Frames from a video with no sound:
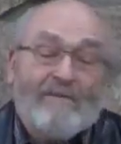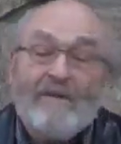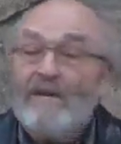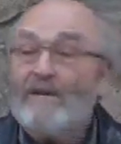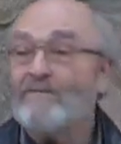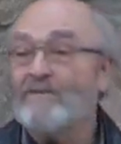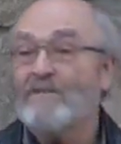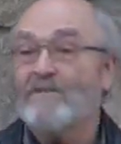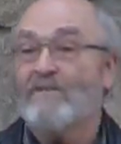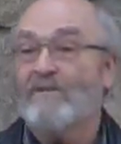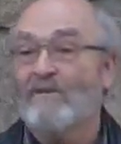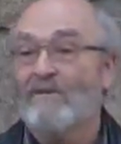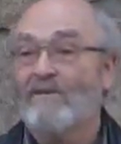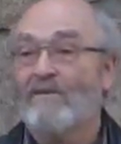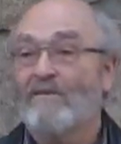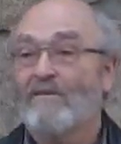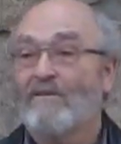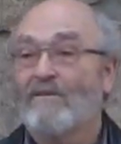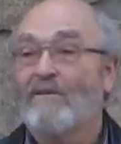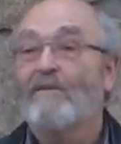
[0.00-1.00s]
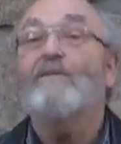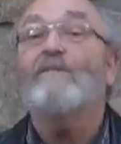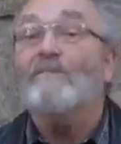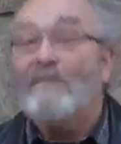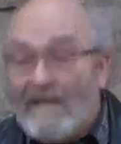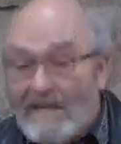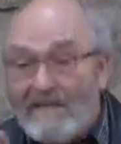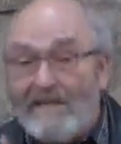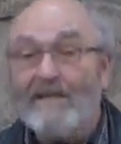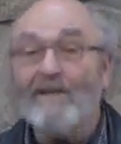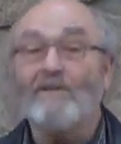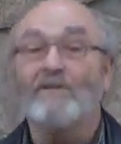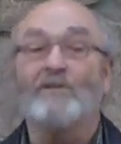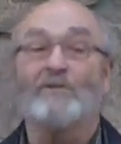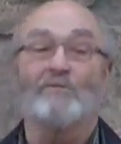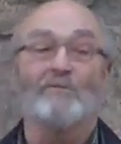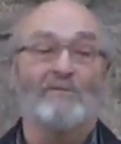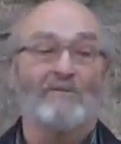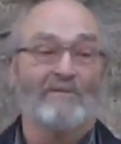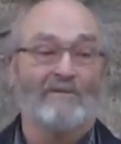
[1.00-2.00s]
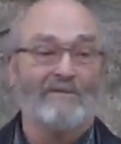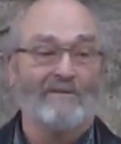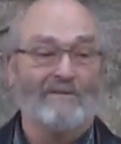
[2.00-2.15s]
give gifts, they kill you.